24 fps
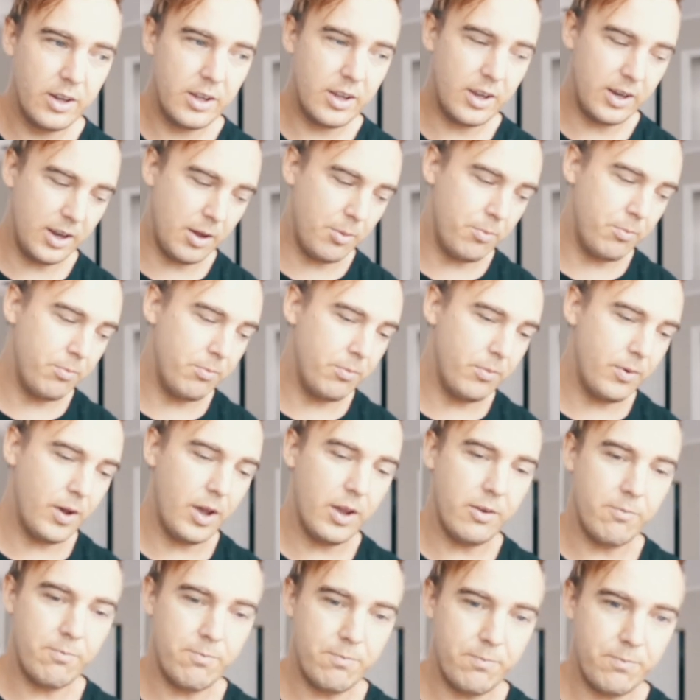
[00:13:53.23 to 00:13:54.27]
and
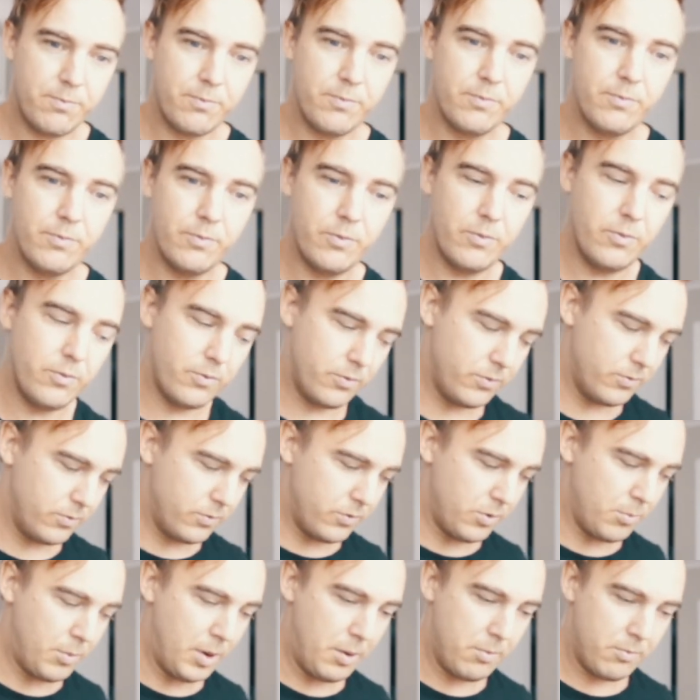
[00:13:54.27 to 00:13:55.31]
I
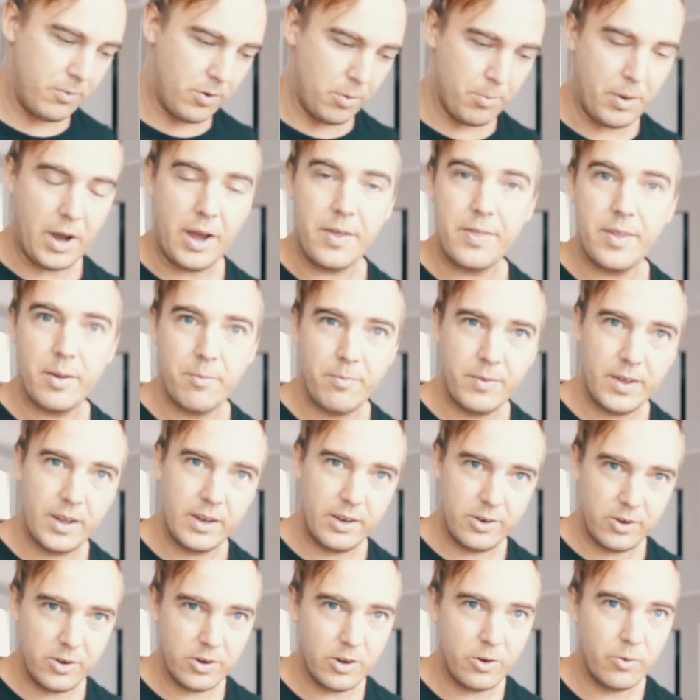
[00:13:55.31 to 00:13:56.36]
remind them
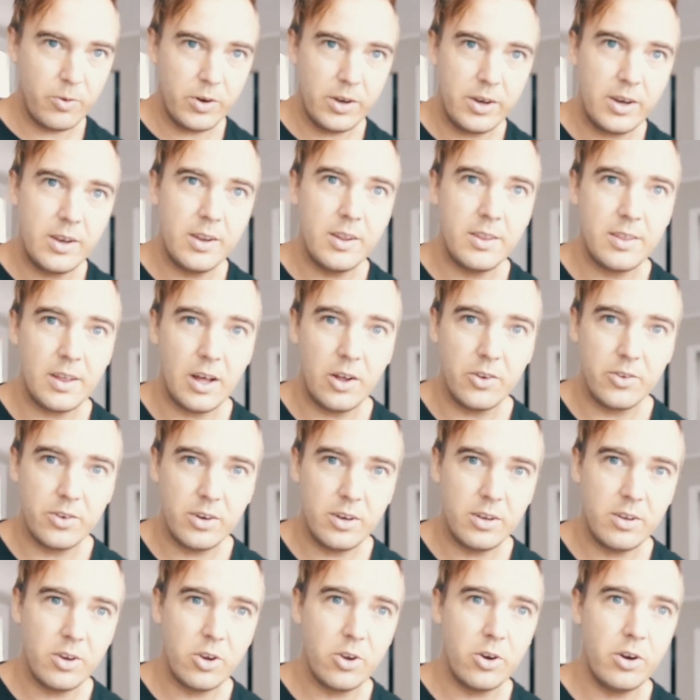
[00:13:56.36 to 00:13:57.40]
that, we'll need $1,000
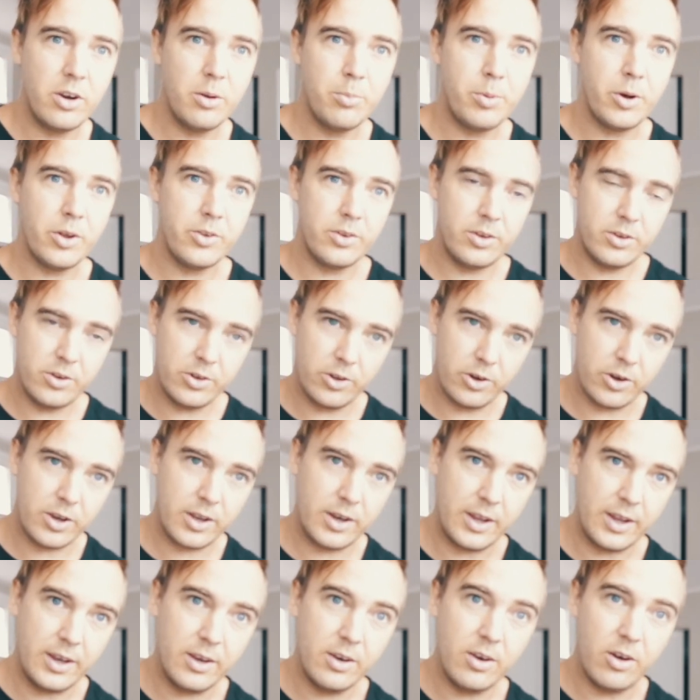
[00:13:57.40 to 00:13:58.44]
in security deposit to lock it
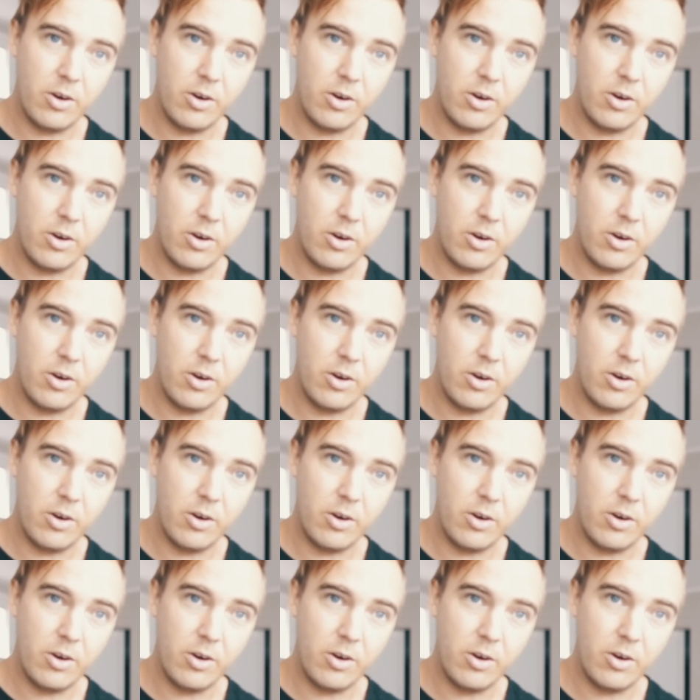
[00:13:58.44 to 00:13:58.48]
in,